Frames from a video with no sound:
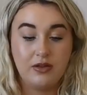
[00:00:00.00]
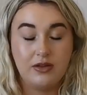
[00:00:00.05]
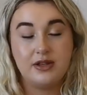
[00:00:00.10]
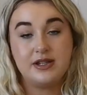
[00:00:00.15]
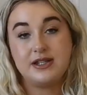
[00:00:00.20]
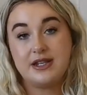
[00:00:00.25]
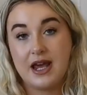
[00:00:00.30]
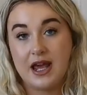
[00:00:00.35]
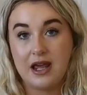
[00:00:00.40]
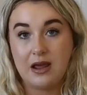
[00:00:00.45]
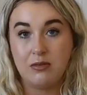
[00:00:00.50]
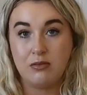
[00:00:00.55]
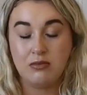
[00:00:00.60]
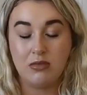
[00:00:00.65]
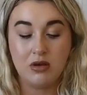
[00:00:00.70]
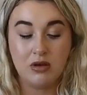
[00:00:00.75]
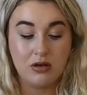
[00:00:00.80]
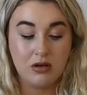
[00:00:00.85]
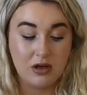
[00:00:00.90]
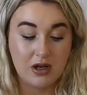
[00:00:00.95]
the
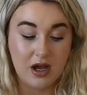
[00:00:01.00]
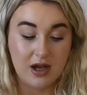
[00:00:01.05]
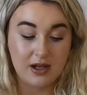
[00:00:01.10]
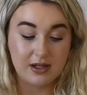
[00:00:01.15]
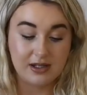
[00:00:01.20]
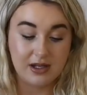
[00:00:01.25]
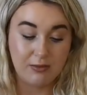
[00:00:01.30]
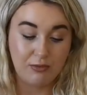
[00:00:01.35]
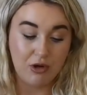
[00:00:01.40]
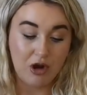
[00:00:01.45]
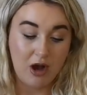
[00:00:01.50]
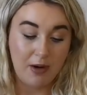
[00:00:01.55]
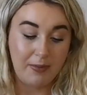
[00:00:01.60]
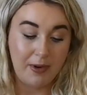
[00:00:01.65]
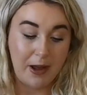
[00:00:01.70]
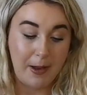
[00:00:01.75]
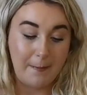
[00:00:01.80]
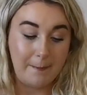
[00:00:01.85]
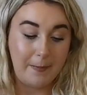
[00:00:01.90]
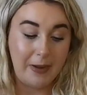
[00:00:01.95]
same nursing bra
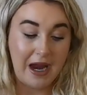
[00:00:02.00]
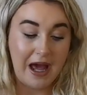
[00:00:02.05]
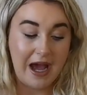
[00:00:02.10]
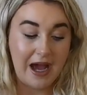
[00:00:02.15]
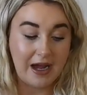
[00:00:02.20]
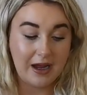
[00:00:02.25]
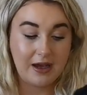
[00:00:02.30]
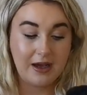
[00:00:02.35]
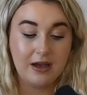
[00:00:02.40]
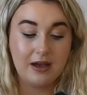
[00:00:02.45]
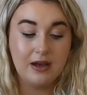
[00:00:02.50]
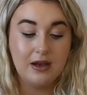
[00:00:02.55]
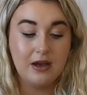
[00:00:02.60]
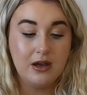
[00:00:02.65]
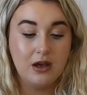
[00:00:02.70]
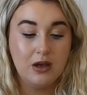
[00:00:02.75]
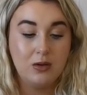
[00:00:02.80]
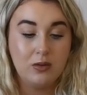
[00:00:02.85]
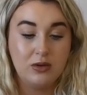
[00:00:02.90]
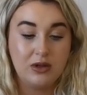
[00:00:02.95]
but in black
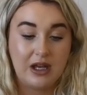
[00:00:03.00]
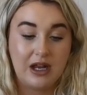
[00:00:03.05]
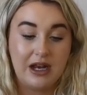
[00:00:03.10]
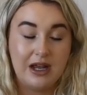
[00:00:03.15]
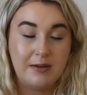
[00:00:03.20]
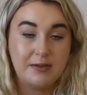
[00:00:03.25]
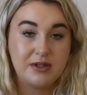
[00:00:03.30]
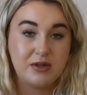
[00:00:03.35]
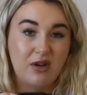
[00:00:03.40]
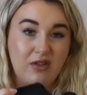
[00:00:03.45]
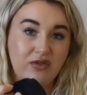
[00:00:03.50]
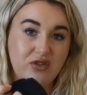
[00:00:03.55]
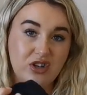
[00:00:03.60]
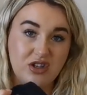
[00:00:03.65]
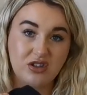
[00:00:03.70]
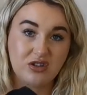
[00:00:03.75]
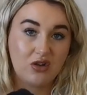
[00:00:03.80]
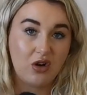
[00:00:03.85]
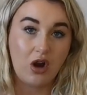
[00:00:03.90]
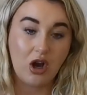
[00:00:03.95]
with a clip, so
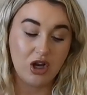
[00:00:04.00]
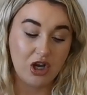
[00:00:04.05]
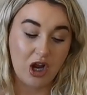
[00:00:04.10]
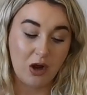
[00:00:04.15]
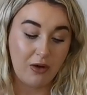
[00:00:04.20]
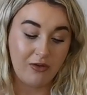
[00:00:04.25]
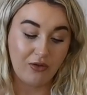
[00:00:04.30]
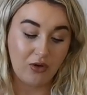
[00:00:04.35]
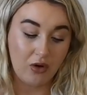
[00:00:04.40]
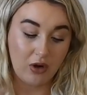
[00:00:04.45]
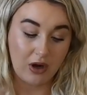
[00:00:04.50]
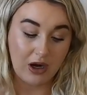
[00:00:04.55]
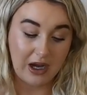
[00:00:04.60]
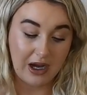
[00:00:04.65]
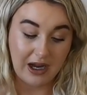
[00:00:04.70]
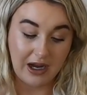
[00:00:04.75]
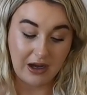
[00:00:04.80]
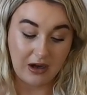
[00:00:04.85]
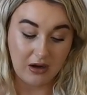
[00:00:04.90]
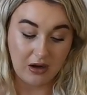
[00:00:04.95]
I know I've got a
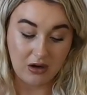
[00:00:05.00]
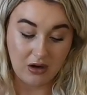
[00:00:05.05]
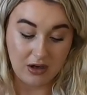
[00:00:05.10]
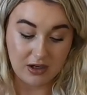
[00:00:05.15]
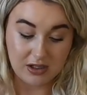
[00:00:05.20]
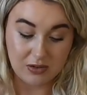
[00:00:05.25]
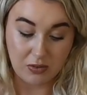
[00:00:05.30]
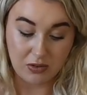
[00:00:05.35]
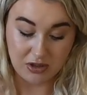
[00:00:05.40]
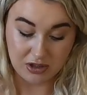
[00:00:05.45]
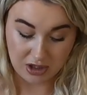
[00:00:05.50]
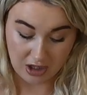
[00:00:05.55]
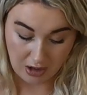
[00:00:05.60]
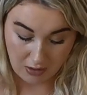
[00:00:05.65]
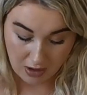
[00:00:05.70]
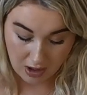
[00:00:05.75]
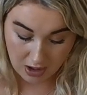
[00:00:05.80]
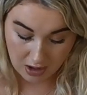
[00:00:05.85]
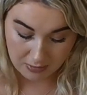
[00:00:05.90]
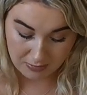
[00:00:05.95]
clean nice one to go
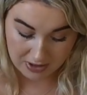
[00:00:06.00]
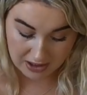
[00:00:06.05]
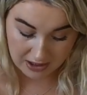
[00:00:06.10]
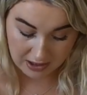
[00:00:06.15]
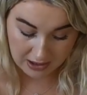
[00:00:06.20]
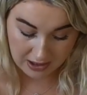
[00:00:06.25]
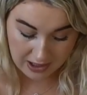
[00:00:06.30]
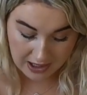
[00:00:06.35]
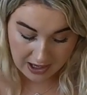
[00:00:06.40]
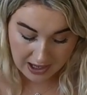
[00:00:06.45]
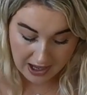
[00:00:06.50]
home in.